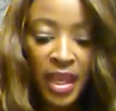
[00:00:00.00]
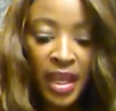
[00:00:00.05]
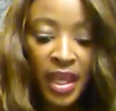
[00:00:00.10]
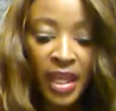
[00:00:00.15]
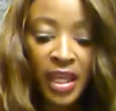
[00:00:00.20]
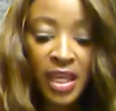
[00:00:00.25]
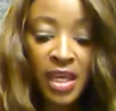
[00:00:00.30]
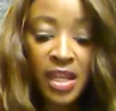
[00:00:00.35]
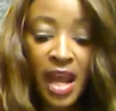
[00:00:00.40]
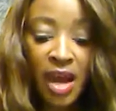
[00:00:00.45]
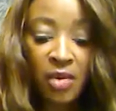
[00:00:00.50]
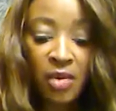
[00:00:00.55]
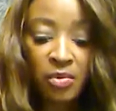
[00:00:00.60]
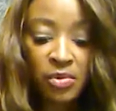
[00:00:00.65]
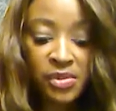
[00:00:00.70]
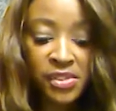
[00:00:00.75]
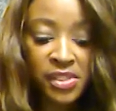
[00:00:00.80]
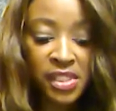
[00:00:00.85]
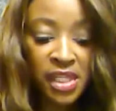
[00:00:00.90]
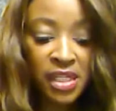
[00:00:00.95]
He and I
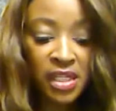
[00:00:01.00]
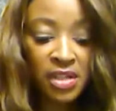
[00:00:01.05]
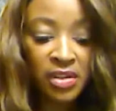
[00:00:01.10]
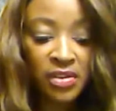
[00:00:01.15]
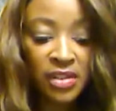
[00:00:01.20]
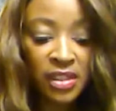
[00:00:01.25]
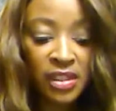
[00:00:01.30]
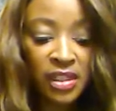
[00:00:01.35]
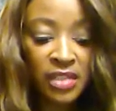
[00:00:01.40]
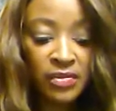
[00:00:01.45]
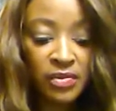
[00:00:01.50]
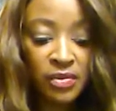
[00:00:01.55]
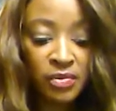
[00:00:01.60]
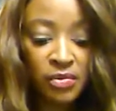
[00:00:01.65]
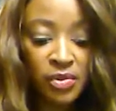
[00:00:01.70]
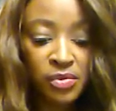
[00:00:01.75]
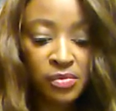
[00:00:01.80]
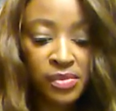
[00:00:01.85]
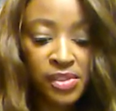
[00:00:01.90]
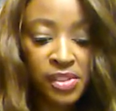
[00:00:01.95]
were sitting on the living
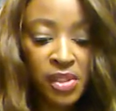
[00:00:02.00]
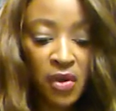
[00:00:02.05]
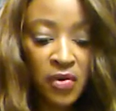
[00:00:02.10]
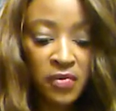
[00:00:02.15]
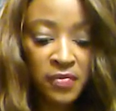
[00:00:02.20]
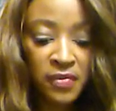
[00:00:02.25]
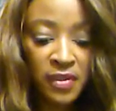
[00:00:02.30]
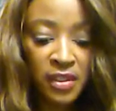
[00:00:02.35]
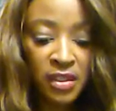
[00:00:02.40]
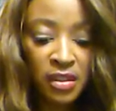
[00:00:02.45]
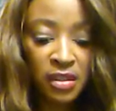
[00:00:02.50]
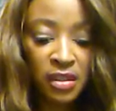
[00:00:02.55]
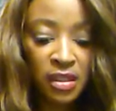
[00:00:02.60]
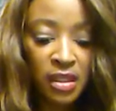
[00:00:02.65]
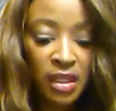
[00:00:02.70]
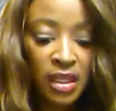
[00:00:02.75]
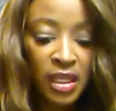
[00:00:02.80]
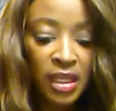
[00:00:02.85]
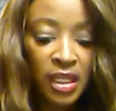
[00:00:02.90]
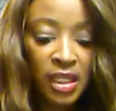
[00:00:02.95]
room sofa.
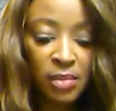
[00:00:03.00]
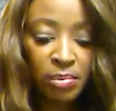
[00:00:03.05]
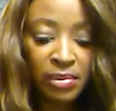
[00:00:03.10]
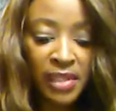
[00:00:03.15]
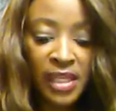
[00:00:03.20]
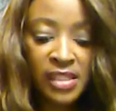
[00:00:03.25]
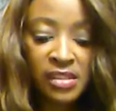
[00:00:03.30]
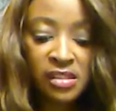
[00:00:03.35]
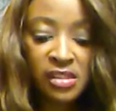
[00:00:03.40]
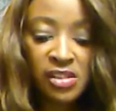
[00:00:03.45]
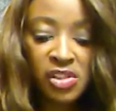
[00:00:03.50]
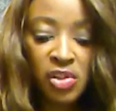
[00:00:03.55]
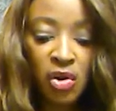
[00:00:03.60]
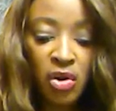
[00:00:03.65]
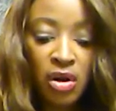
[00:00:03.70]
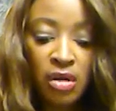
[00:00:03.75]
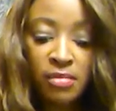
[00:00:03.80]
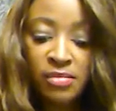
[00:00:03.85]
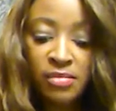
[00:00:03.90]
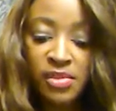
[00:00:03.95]
He placed his
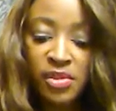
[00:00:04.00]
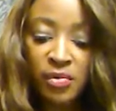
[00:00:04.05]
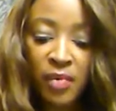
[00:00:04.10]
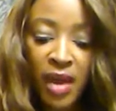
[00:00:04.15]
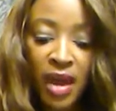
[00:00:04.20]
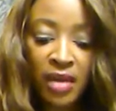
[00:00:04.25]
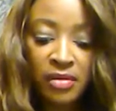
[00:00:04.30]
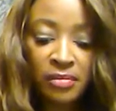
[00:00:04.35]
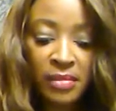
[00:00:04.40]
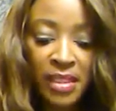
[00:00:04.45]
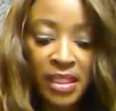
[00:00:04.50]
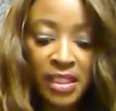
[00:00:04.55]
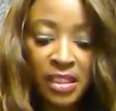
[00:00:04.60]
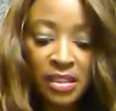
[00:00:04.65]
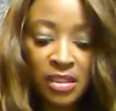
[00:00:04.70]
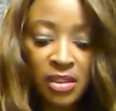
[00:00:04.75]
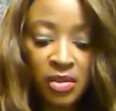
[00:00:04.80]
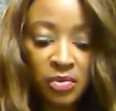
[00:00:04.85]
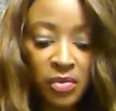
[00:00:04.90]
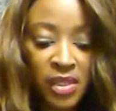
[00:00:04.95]
arms around me
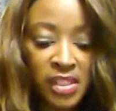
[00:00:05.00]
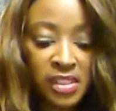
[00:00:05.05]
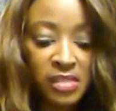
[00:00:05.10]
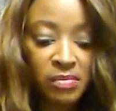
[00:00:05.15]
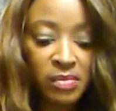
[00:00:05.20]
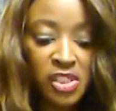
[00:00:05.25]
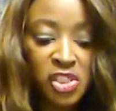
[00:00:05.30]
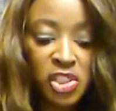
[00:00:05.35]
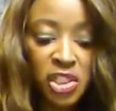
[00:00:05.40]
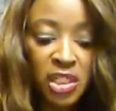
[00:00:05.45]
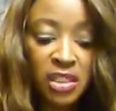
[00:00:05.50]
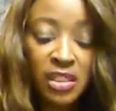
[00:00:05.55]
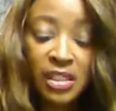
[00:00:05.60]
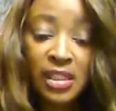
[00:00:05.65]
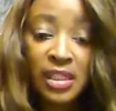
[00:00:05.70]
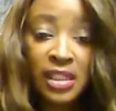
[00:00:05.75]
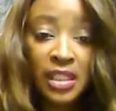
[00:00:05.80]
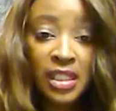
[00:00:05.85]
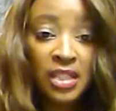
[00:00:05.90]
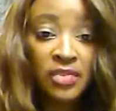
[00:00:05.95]
and caressed me
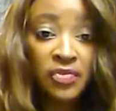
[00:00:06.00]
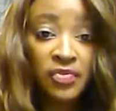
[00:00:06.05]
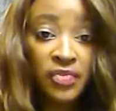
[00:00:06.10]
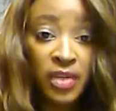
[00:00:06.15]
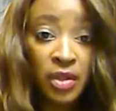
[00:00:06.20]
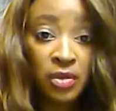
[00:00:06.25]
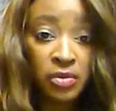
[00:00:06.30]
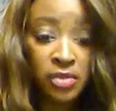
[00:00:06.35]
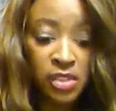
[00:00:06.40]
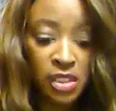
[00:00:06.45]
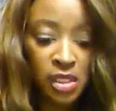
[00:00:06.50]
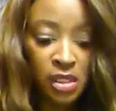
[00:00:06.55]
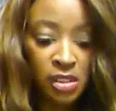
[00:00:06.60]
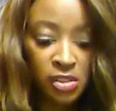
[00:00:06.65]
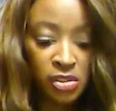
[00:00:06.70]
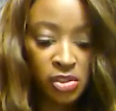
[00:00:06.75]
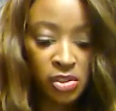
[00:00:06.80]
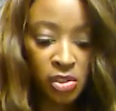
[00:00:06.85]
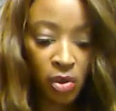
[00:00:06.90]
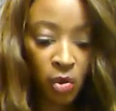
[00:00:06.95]
gently. He felt
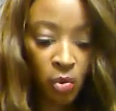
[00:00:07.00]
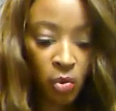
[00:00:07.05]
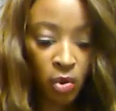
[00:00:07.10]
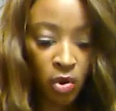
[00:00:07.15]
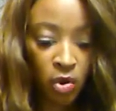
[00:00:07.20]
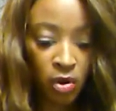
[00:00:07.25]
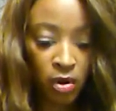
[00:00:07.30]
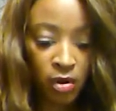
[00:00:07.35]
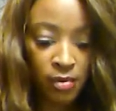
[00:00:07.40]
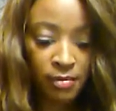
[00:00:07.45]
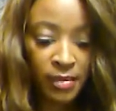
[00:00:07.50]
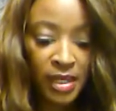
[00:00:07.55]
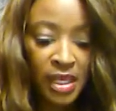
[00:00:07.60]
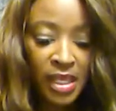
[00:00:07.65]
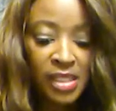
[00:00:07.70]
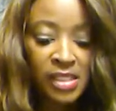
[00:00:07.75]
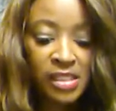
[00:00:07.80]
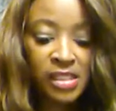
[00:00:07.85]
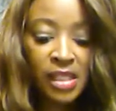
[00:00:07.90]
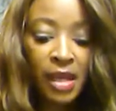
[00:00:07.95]
so warm.
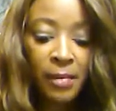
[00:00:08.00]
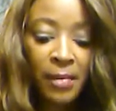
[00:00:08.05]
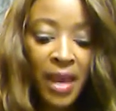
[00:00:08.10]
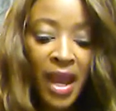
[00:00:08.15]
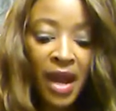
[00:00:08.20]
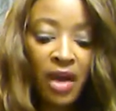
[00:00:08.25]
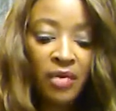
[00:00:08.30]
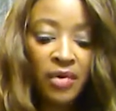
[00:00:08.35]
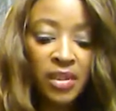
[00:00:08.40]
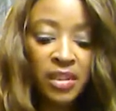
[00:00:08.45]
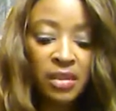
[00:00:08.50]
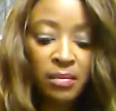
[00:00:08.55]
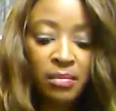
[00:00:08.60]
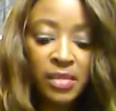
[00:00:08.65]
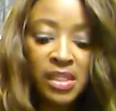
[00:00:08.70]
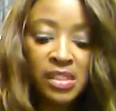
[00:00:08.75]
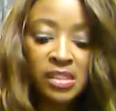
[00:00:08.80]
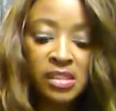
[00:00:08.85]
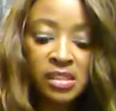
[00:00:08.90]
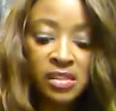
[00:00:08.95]
Somehow, in the
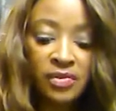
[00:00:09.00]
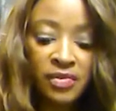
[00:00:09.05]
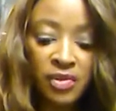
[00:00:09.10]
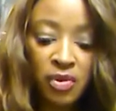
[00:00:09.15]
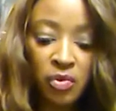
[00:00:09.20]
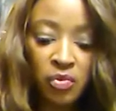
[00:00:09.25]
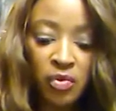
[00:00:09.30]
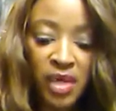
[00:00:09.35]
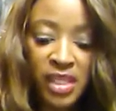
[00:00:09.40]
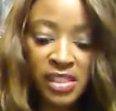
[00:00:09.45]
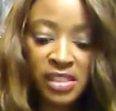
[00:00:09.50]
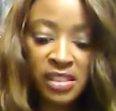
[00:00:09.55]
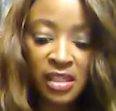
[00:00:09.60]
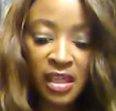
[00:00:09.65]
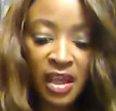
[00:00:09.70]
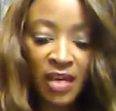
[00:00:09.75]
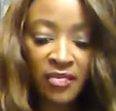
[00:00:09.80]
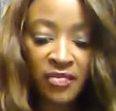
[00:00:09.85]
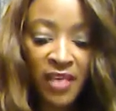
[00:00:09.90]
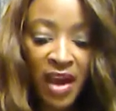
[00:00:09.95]
midst of caressing,
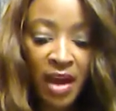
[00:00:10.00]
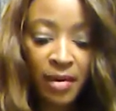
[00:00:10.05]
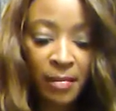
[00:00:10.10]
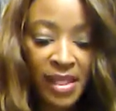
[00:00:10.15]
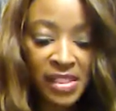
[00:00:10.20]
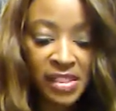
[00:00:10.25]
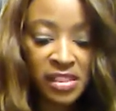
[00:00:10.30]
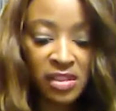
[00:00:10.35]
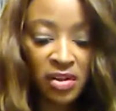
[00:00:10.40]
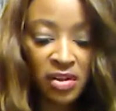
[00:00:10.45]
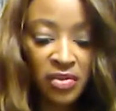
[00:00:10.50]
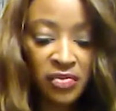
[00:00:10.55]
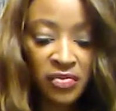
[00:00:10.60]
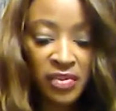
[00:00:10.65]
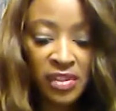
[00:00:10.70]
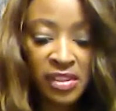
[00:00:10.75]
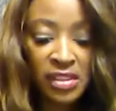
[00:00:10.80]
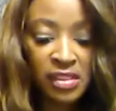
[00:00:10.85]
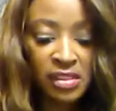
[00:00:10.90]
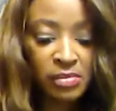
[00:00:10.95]
I found myself
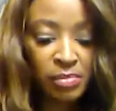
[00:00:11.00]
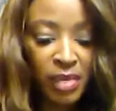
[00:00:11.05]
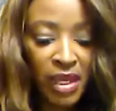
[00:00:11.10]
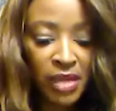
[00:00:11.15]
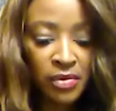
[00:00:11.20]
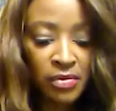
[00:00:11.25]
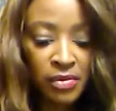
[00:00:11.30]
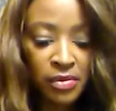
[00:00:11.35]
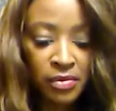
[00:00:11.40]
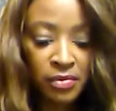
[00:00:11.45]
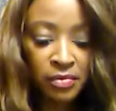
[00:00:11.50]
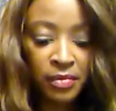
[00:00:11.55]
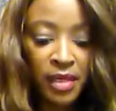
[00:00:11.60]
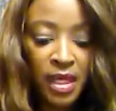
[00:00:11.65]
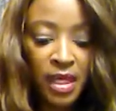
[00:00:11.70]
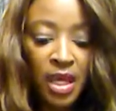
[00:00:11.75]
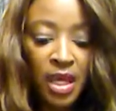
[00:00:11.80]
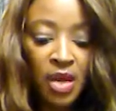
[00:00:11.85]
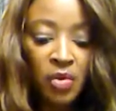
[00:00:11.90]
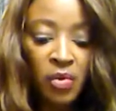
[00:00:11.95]
in his bedroom.
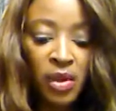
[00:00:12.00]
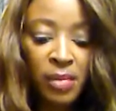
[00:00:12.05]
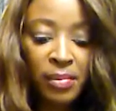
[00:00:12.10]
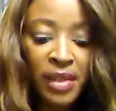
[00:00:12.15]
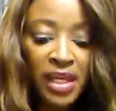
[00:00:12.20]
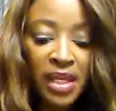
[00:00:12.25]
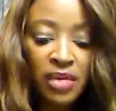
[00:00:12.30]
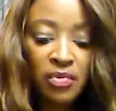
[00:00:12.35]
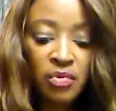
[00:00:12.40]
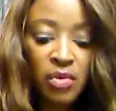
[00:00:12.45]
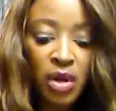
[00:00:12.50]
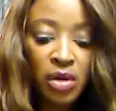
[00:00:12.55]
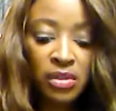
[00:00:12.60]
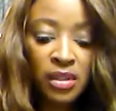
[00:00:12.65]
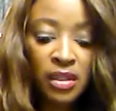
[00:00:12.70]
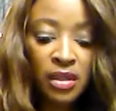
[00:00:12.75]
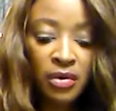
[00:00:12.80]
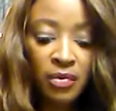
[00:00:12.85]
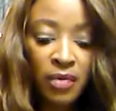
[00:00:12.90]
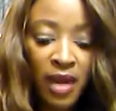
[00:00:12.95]
We began
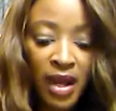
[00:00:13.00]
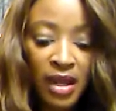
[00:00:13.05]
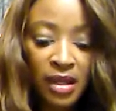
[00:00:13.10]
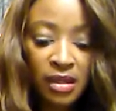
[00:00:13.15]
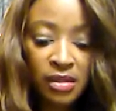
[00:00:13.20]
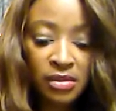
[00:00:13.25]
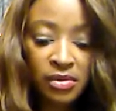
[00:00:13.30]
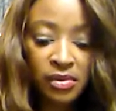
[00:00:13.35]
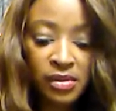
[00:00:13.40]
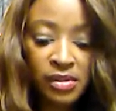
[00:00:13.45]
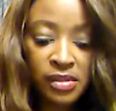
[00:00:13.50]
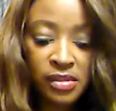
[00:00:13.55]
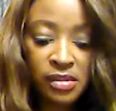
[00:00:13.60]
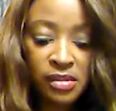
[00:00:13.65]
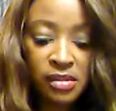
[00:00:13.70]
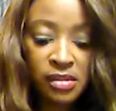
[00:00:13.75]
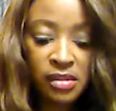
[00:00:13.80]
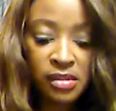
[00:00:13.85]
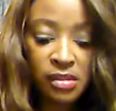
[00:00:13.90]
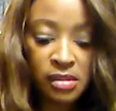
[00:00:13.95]
rolling around on
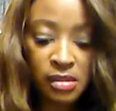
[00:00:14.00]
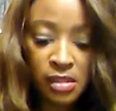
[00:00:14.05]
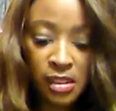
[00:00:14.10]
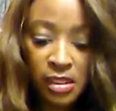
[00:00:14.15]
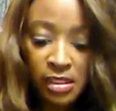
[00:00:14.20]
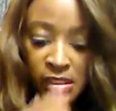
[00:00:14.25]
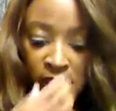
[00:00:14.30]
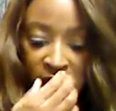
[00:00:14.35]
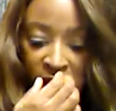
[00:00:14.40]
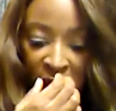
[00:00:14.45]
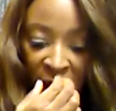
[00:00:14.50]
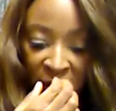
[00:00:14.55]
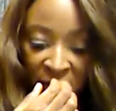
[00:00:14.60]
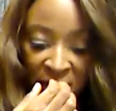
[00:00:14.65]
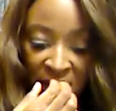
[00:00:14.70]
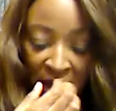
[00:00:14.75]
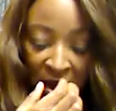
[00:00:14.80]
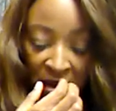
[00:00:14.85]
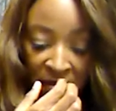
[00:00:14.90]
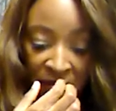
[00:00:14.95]
his
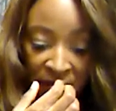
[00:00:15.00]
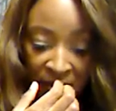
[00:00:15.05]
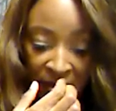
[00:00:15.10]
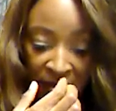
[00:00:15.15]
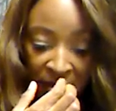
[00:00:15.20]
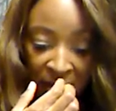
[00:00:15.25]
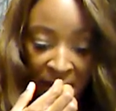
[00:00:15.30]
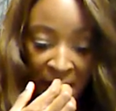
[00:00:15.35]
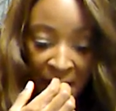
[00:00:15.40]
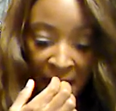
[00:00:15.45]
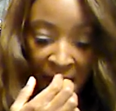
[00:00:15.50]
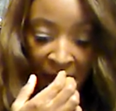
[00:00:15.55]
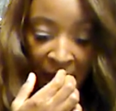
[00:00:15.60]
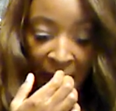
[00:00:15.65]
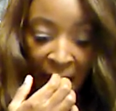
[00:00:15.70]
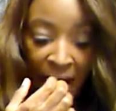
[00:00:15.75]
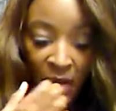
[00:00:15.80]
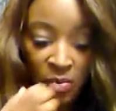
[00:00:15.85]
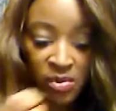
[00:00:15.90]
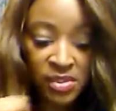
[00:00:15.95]
soft comforter.
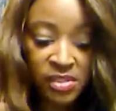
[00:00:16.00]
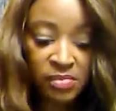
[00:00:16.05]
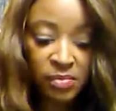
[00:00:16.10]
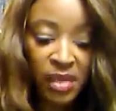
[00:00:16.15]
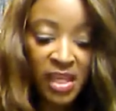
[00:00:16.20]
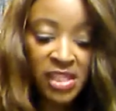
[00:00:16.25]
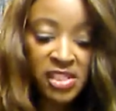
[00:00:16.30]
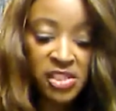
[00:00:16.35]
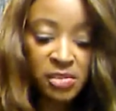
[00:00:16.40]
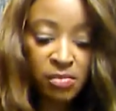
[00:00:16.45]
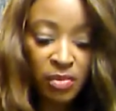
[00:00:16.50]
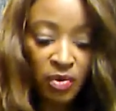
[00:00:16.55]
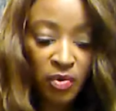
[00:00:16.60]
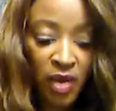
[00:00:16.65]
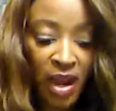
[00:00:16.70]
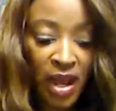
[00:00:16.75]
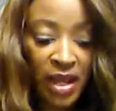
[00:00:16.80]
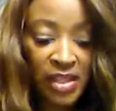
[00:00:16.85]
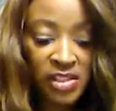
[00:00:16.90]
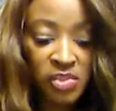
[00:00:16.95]
I was
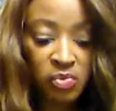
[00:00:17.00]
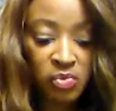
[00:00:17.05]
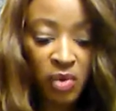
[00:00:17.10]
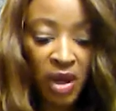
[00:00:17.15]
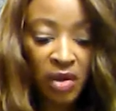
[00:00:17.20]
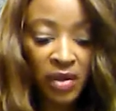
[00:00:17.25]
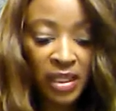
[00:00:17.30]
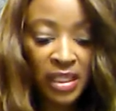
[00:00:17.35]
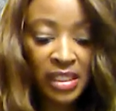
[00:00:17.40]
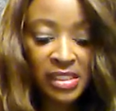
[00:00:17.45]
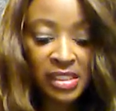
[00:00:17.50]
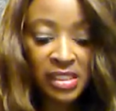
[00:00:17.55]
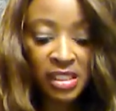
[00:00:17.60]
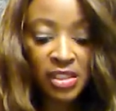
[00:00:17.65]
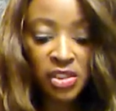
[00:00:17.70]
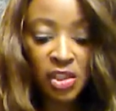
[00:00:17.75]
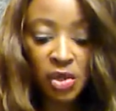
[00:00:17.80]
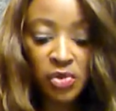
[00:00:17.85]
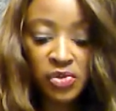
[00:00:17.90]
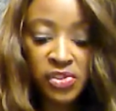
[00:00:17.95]
mesmerized while
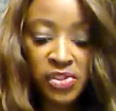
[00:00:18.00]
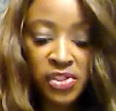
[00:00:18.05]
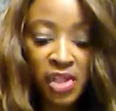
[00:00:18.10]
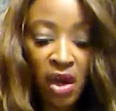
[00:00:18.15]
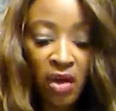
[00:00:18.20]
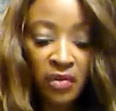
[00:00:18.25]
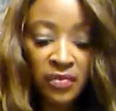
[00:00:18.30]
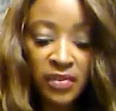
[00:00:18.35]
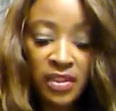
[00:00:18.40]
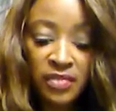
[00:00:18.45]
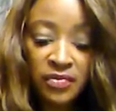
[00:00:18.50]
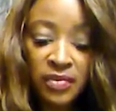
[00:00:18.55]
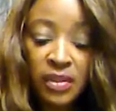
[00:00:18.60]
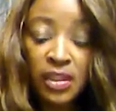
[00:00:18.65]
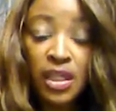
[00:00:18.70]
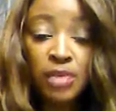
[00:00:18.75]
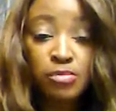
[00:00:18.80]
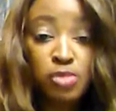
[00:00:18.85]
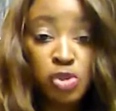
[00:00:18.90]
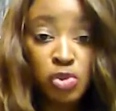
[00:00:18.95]
kissing those soft and
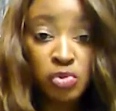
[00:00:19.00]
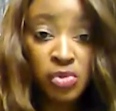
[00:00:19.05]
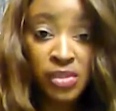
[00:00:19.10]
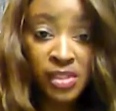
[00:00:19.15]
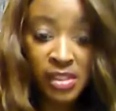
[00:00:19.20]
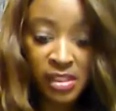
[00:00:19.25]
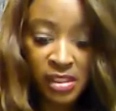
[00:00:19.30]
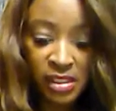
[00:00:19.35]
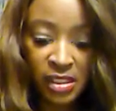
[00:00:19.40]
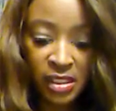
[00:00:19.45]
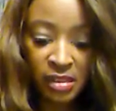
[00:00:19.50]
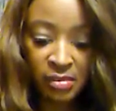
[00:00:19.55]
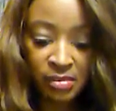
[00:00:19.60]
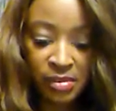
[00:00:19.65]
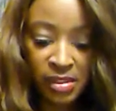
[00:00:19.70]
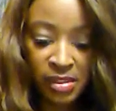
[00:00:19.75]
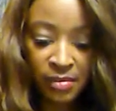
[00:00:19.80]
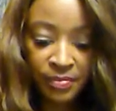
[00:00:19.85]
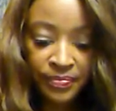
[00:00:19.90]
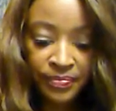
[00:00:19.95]
voluptuous lips.